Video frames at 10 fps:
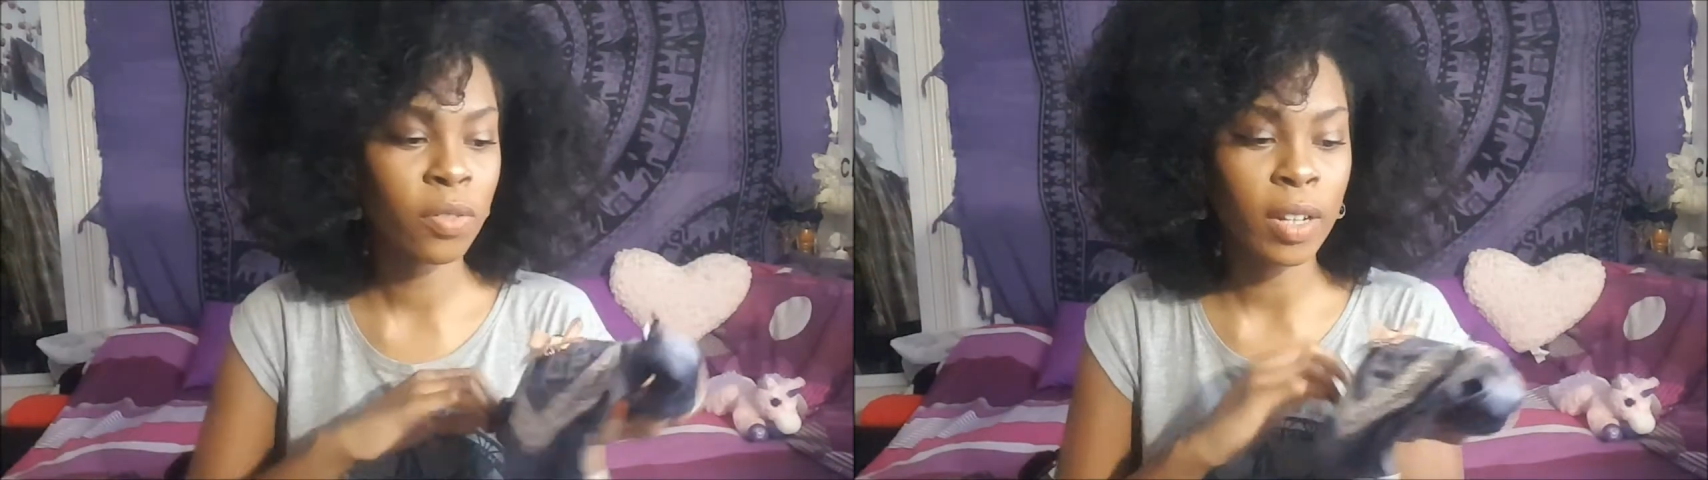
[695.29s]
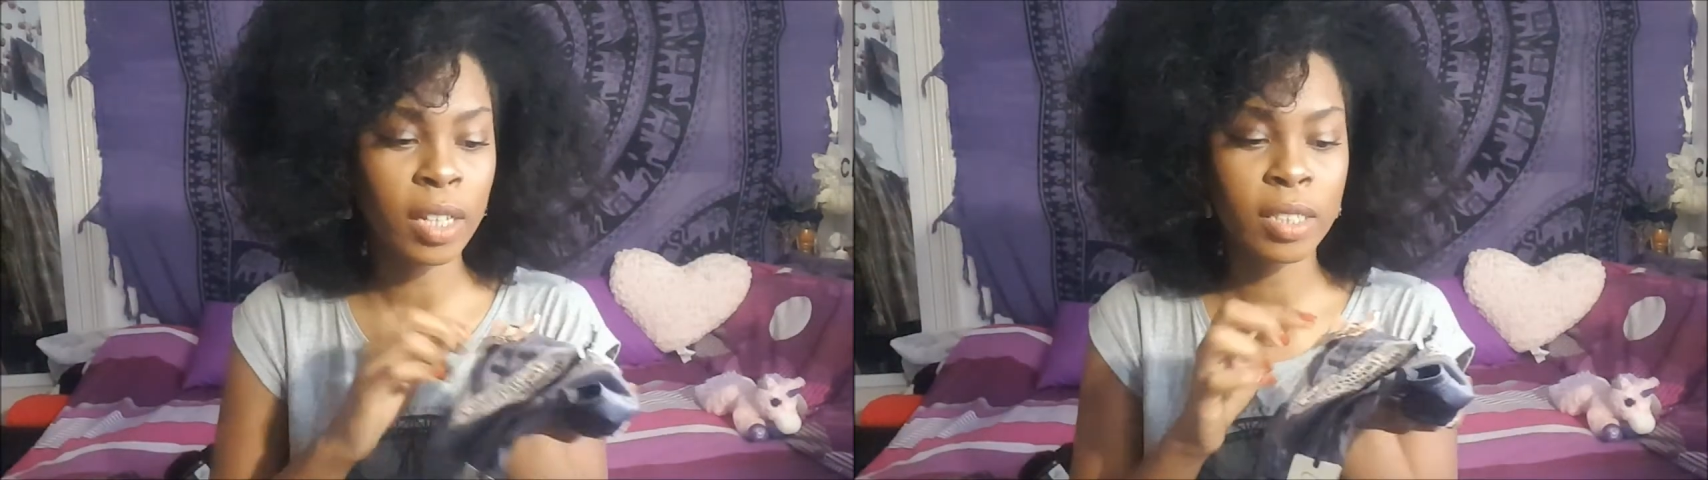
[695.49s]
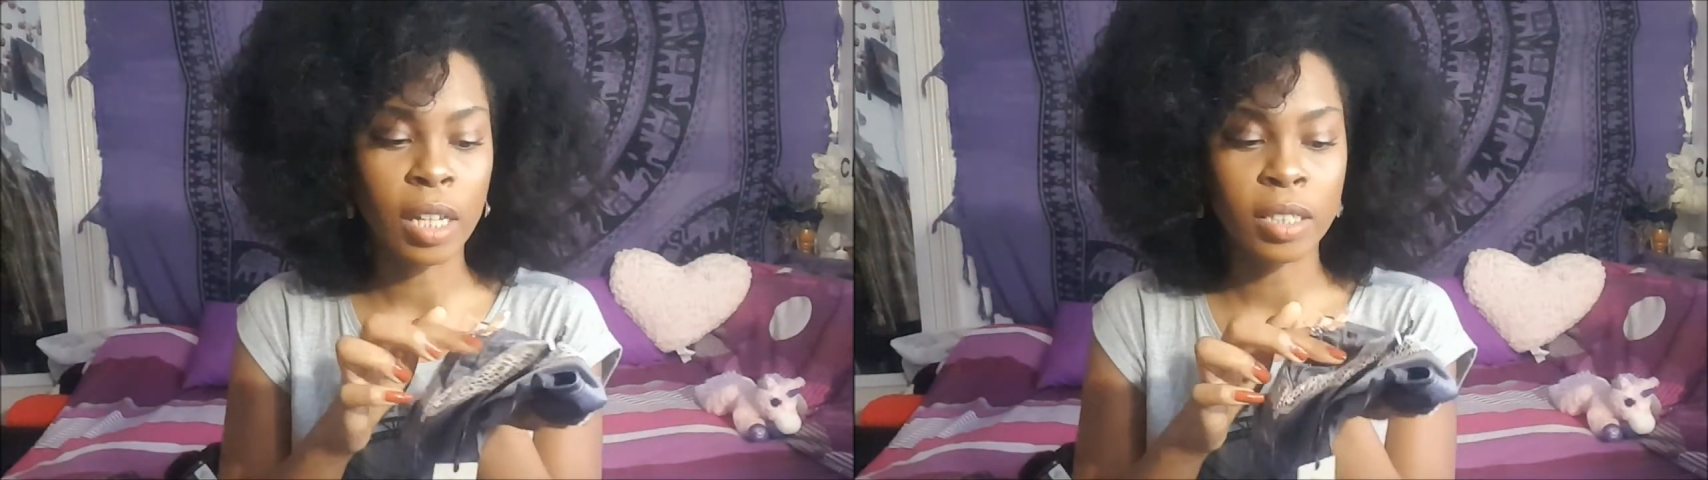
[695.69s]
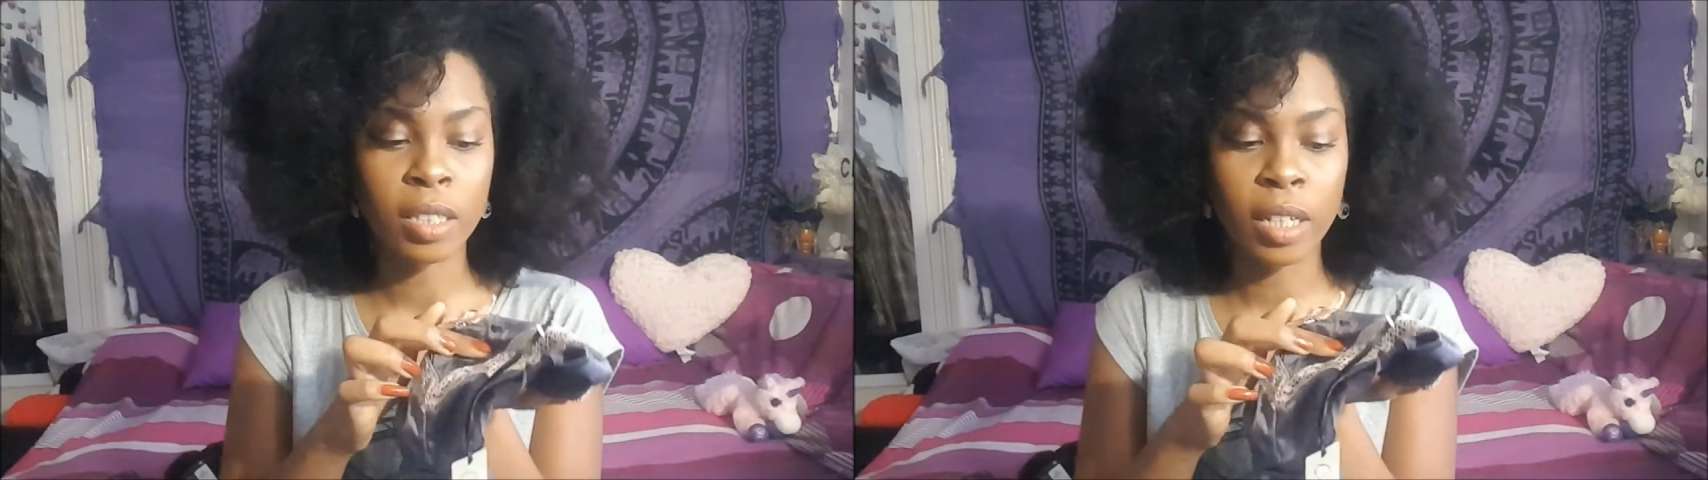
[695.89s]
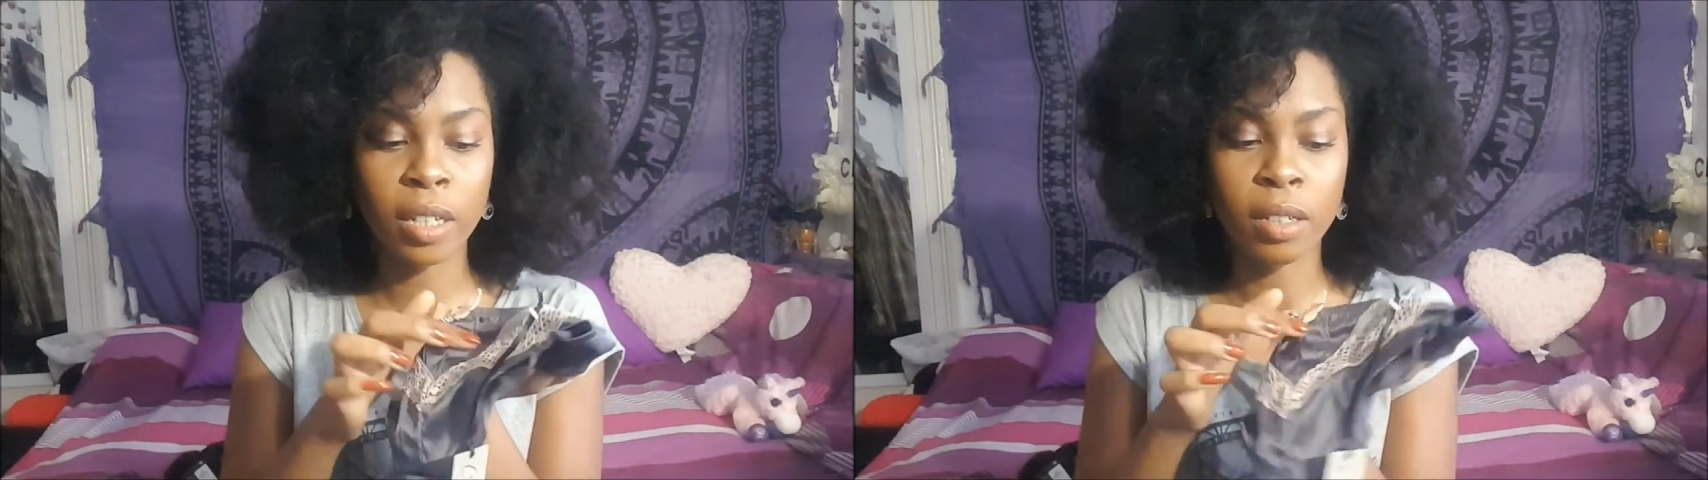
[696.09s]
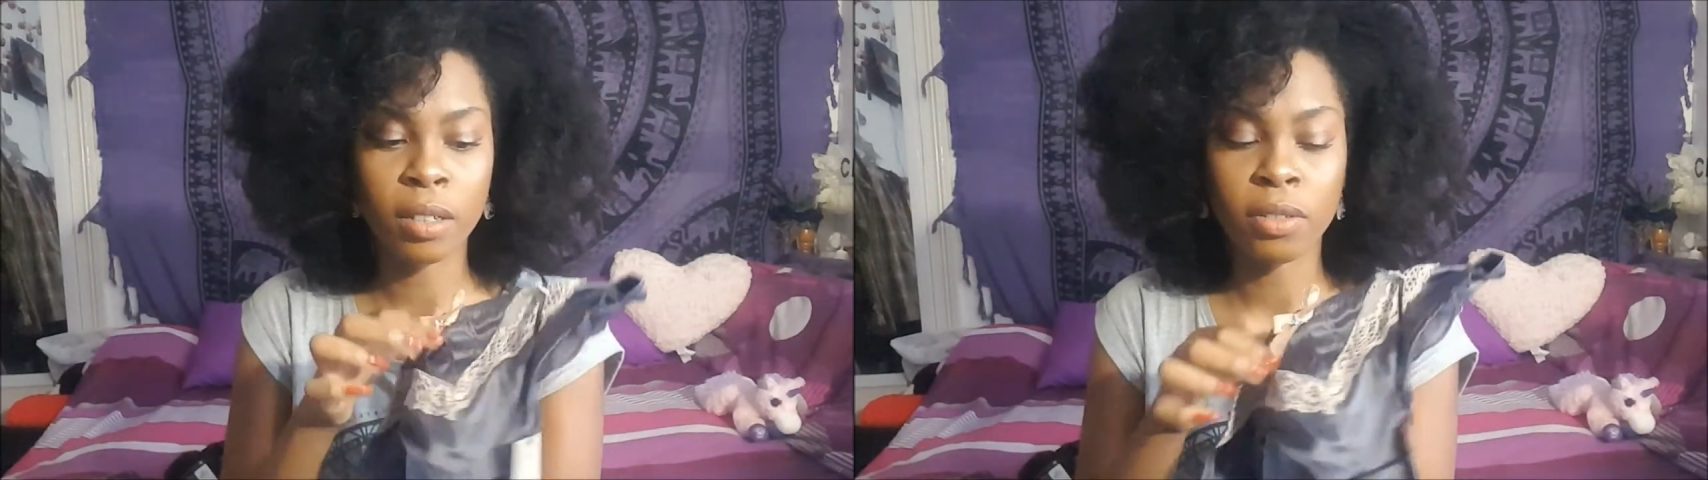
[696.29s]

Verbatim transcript: of like a satiny